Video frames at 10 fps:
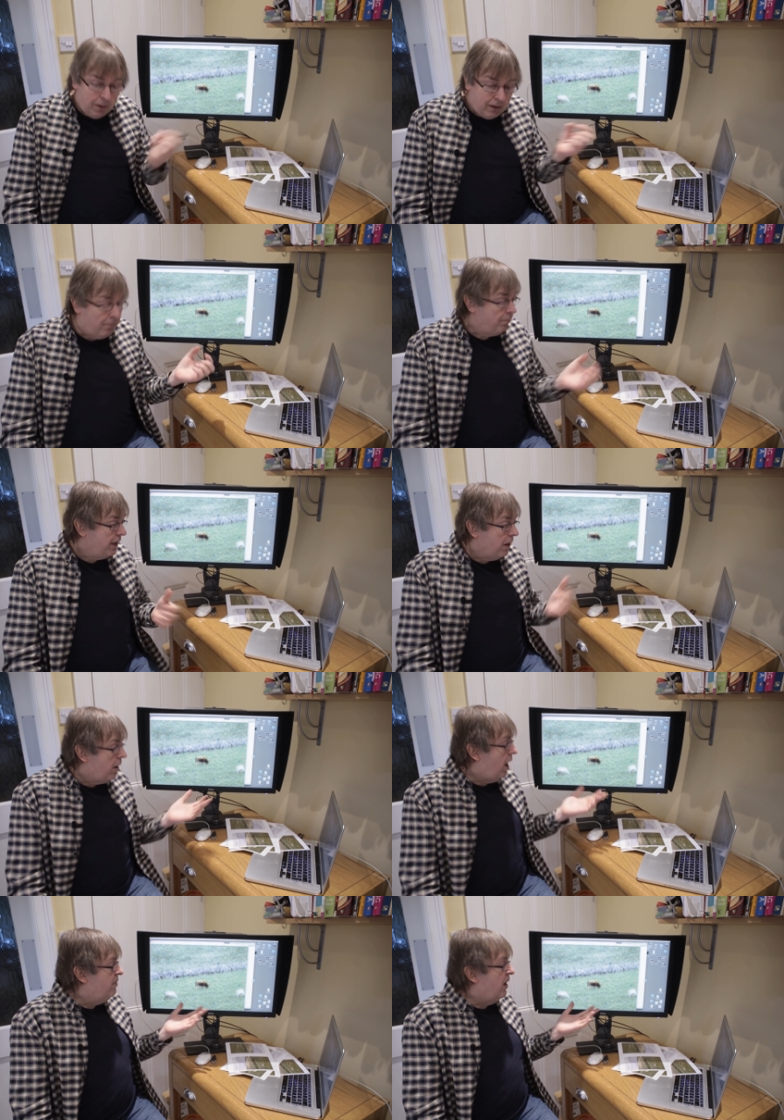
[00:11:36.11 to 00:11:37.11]
But you
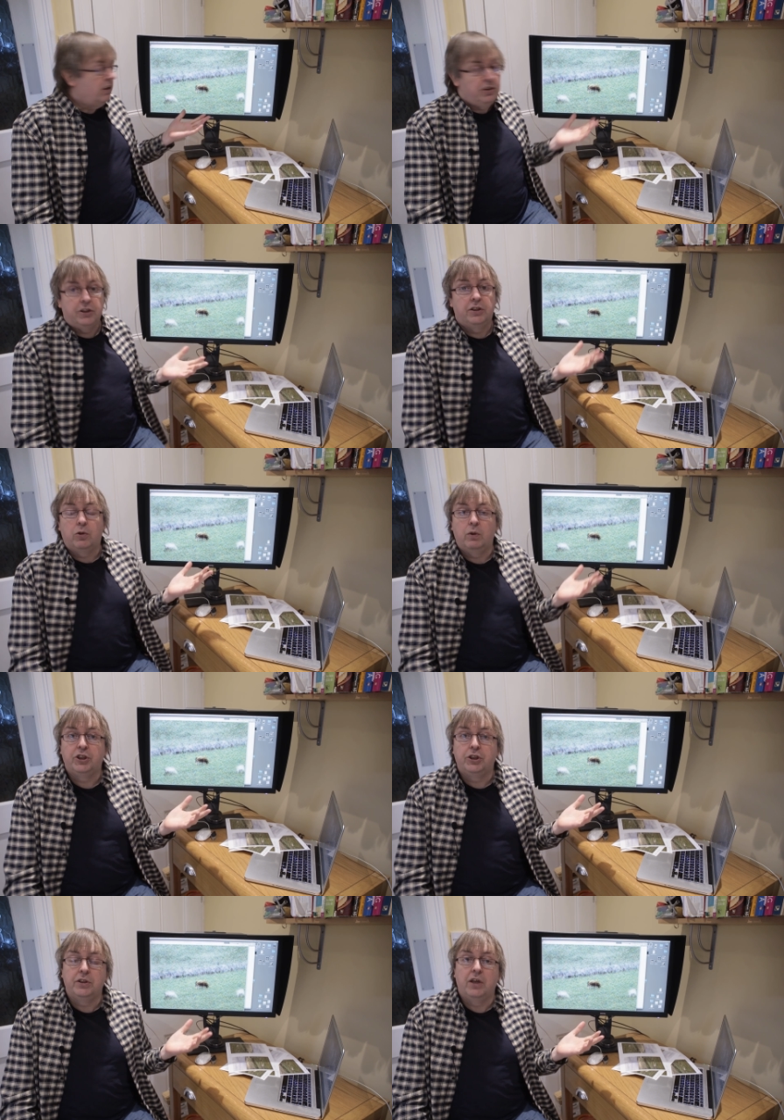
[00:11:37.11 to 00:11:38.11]
know, I've answered the
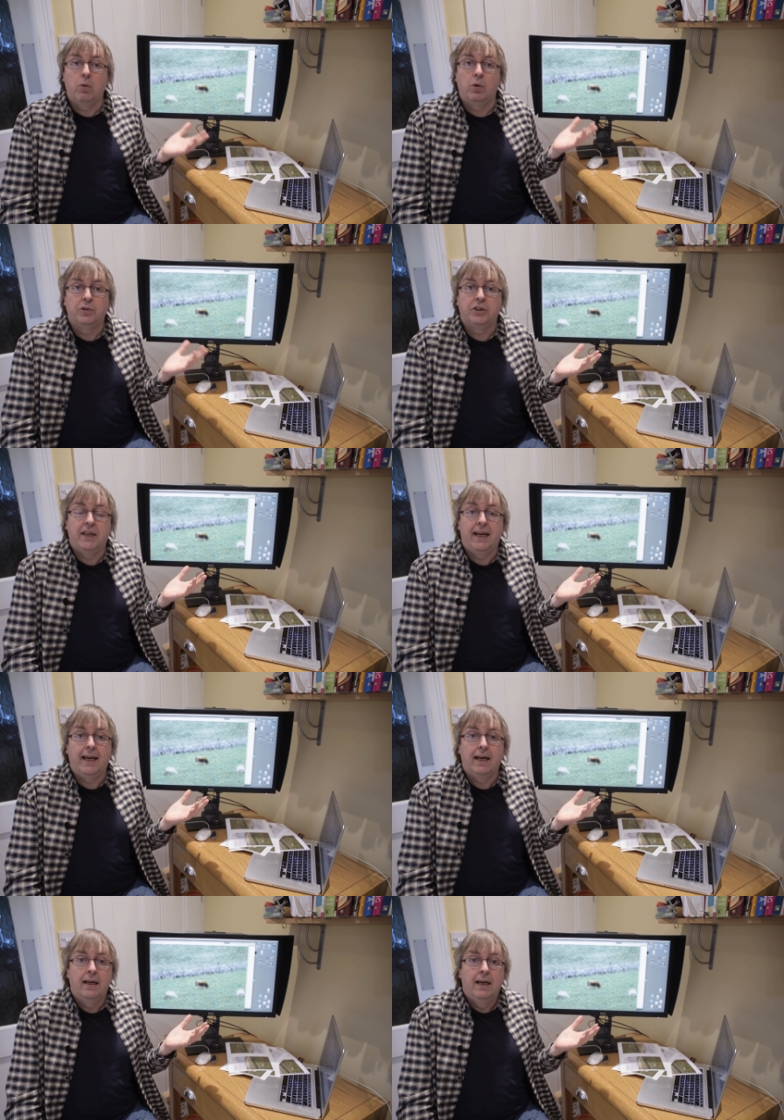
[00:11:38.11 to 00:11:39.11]
question I wanted
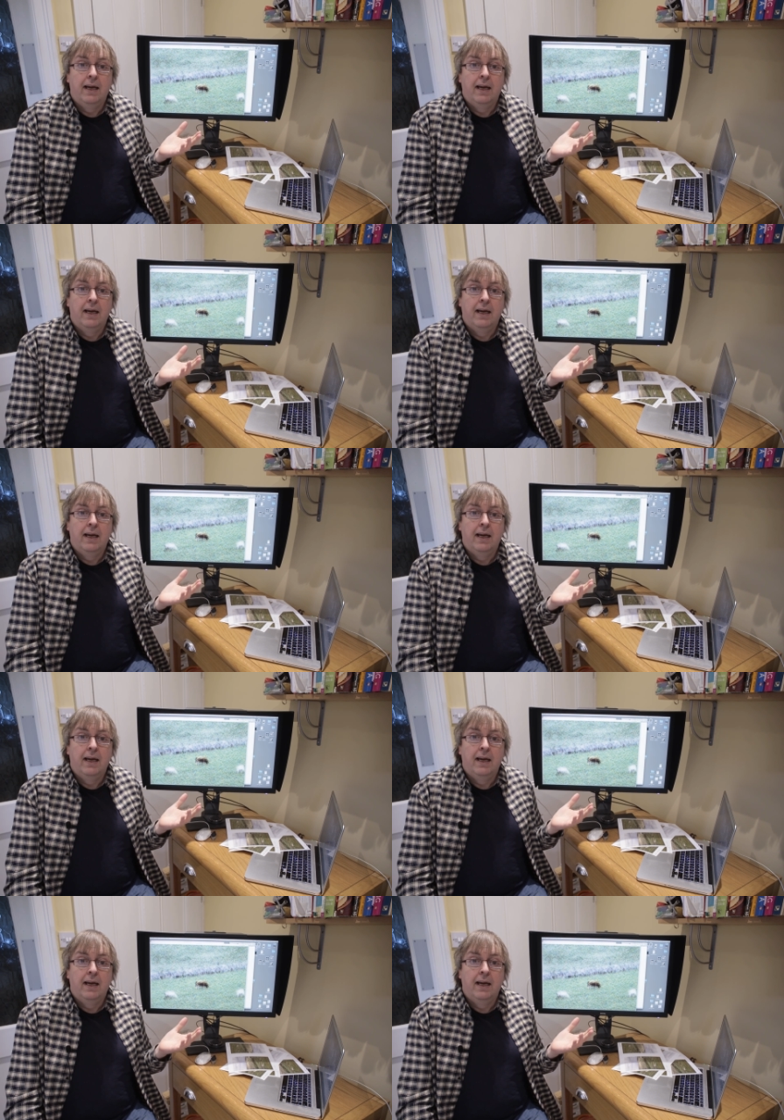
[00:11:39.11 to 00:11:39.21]
here,